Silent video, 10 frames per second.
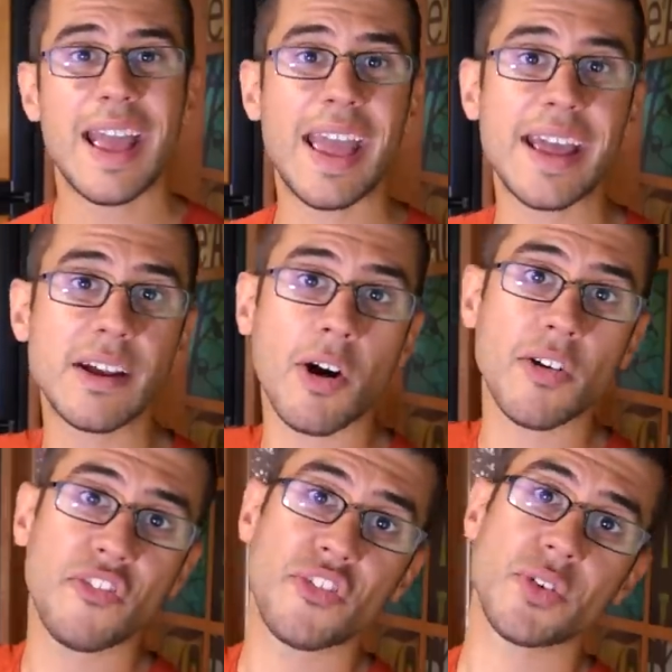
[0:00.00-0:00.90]
And
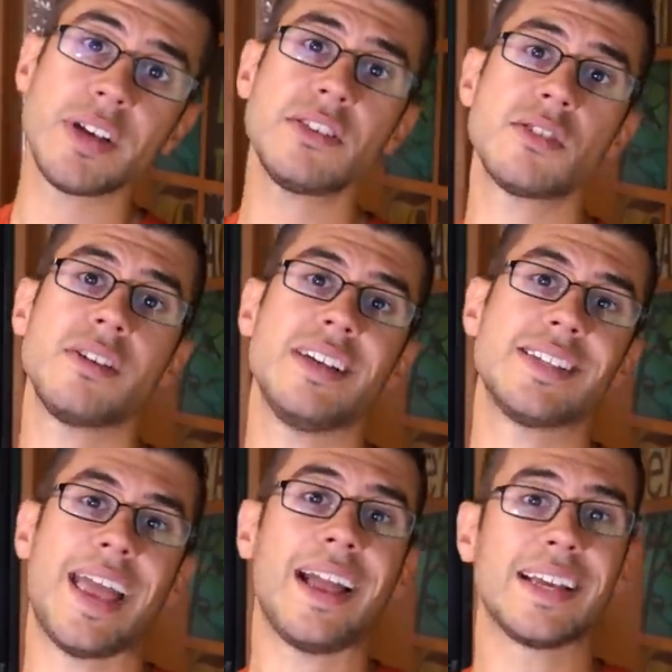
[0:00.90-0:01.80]
our freezer
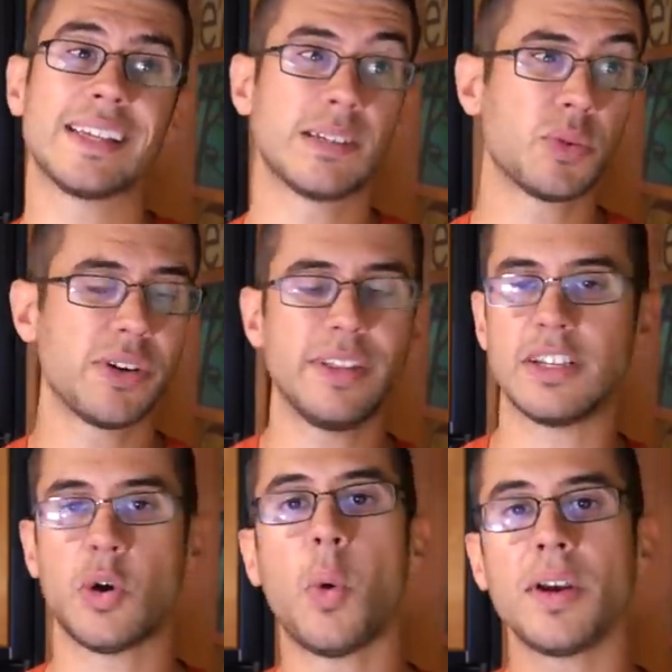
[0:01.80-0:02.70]
is hanging somewhere in the
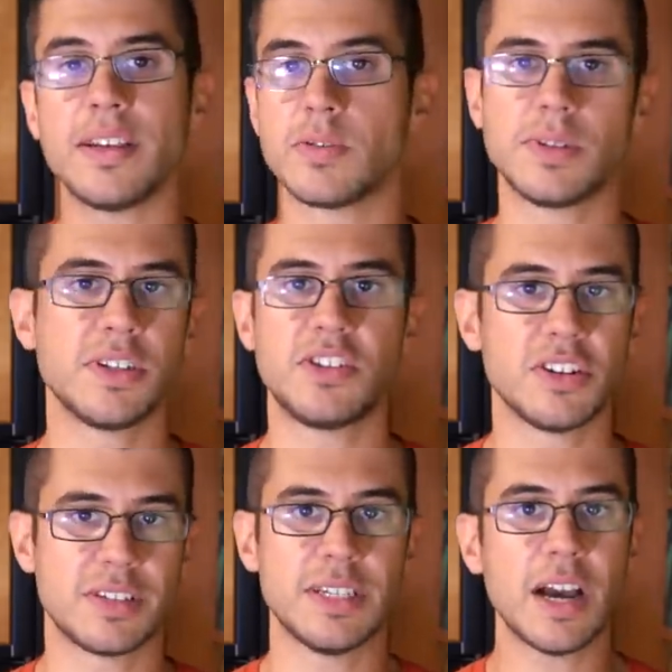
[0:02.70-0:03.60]
20s, which is
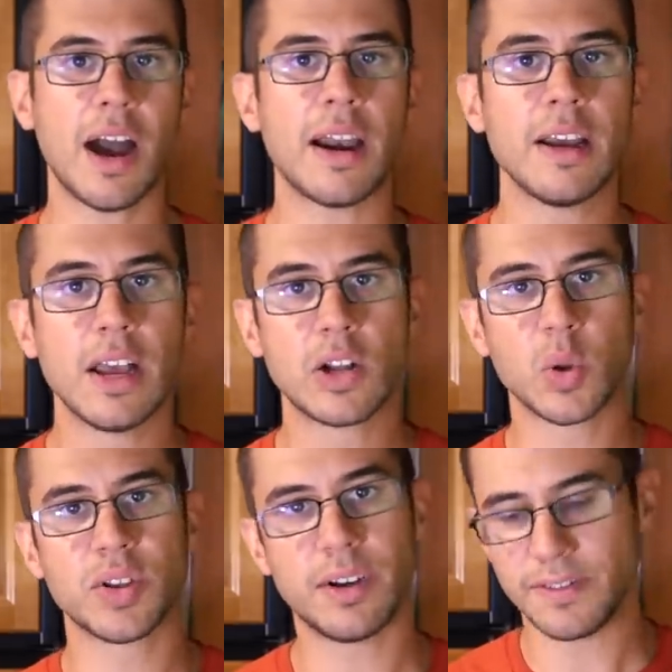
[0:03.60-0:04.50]
just not
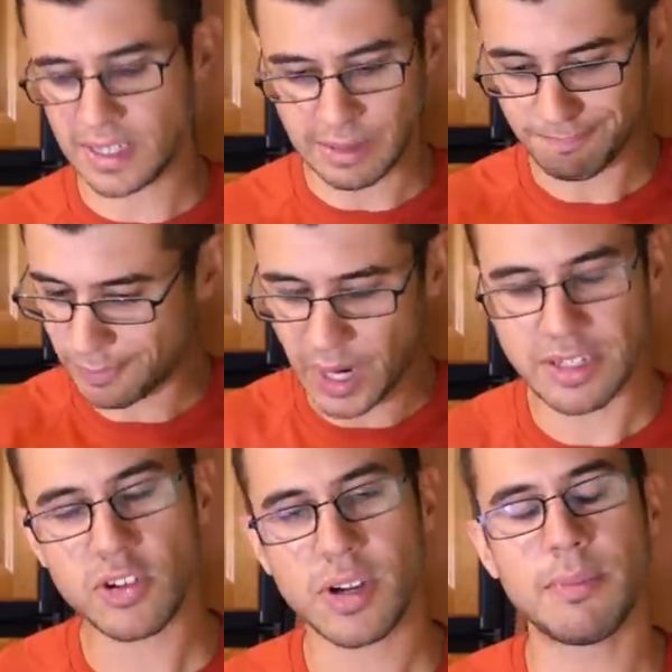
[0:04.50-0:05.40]
cold enough to keep
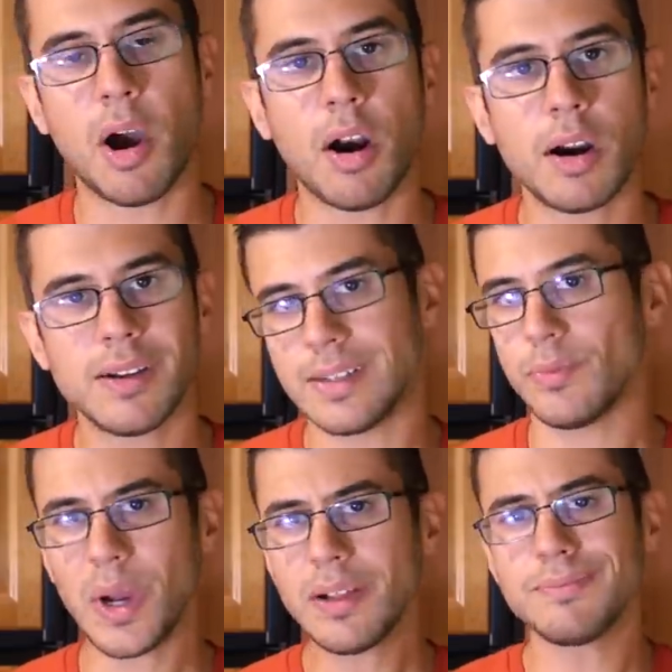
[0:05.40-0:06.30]
ice cream hard,
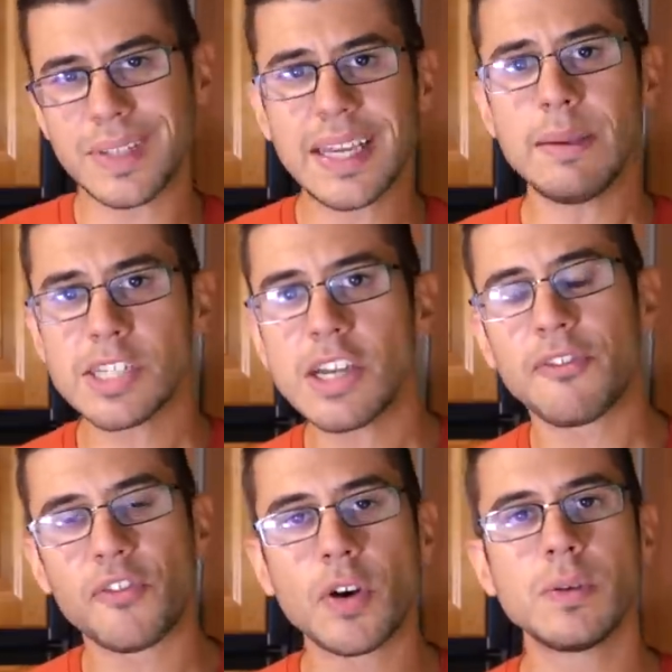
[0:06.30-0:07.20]
and well, it keeps
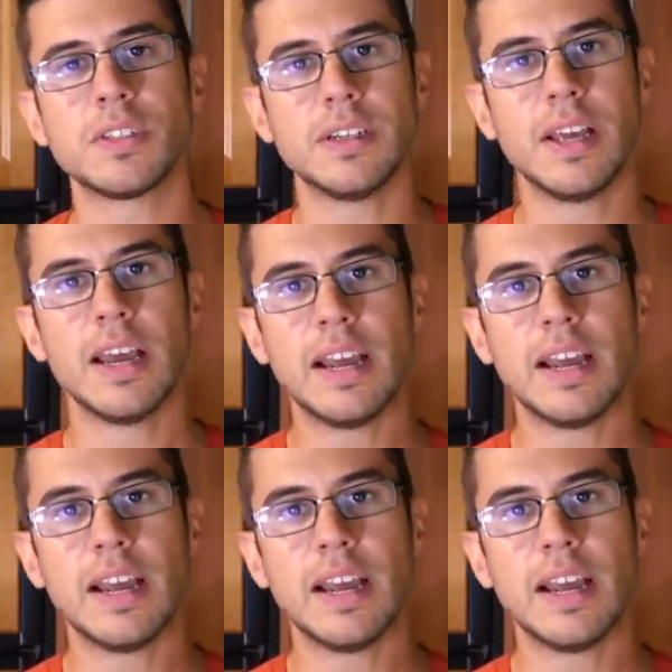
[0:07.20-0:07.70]
stuff frozen.